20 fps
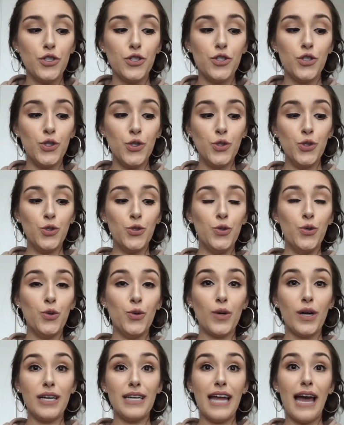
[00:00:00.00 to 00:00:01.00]

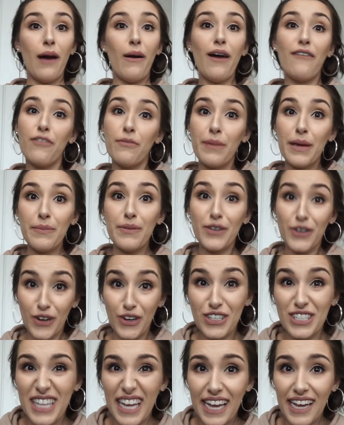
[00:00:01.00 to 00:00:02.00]
You now have a baby
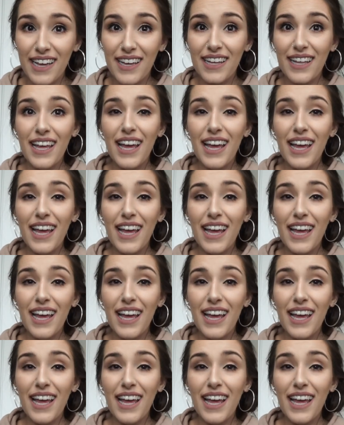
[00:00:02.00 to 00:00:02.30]
nursing.